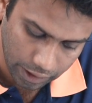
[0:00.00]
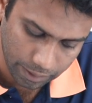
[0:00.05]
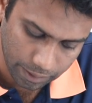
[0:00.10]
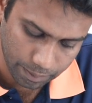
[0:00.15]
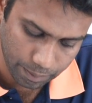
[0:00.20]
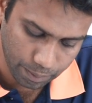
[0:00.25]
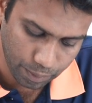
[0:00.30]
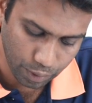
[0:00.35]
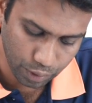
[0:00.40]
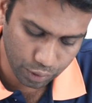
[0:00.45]

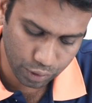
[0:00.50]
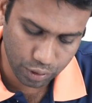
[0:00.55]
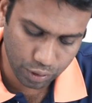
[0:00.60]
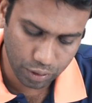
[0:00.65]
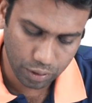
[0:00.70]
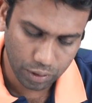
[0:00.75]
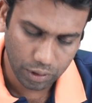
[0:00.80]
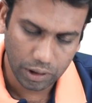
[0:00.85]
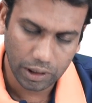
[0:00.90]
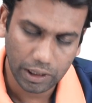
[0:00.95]
in both
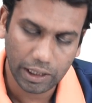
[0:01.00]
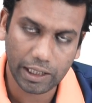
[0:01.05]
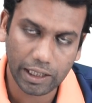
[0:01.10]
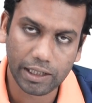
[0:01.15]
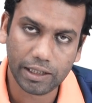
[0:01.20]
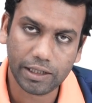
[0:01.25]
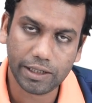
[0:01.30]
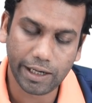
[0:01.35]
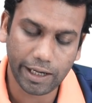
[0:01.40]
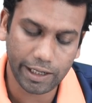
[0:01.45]

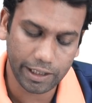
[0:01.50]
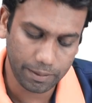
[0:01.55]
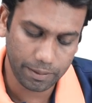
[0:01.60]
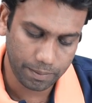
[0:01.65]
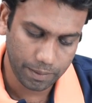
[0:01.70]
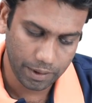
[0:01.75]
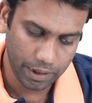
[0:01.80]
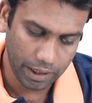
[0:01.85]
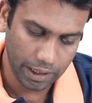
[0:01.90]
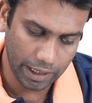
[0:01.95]
N
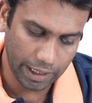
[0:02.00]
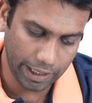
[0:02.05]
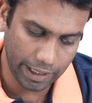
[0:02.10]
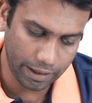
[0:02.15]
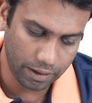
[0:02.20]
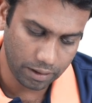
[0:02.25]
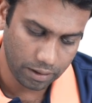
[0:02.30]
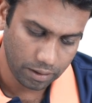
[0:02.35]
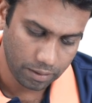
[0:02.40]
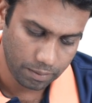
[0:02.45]
type
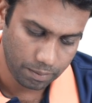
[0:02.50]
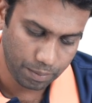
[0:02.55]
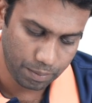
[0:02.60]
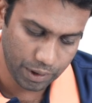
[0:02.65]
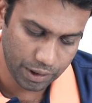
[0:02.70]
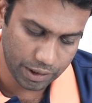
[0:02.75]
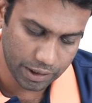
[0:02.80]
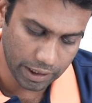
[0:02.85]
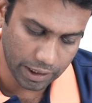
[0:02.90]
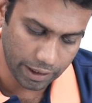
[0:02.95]
and
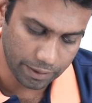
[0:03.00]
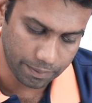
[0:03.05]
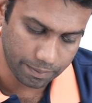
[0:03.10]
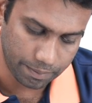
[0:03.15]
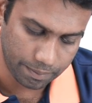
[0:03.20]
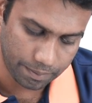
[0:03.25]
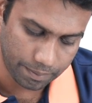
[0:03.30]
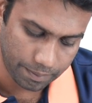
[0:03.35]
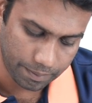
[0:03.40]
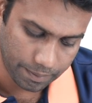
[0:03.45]
P type.
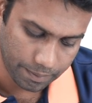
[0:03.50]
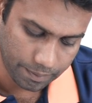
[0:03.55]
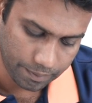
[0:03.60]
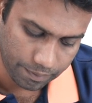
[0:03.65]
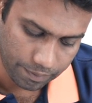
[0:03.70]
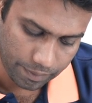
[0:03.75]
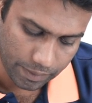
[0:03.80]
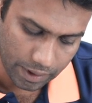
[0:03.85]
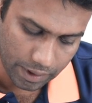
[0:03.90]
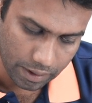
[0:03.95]

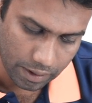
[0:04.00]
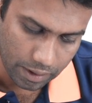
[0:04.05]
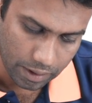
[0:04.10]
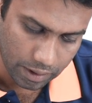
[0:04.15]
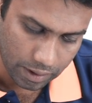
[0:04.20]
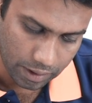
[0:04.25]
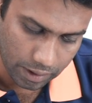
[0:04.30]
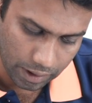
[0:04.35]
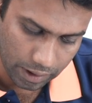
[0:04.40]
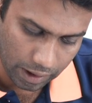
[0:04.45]

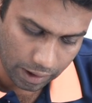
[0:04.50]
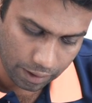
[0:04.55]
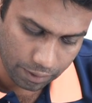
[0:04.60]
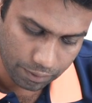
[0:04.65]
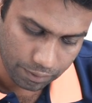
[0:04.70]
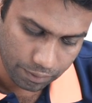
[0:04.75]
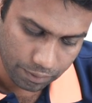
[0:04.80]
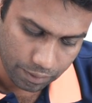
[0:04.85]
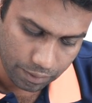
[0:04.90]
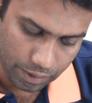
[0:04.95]

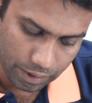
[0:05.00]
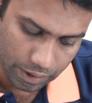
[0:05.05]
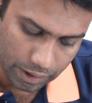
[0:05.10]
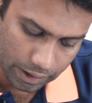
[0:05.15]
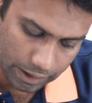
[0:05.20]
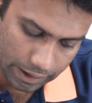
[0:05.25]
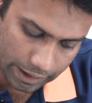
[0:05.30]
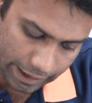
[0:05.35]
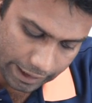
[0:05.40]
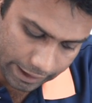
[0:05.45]
Now,
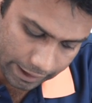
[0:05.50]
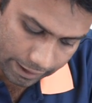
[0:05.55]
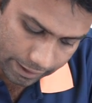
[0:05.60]
let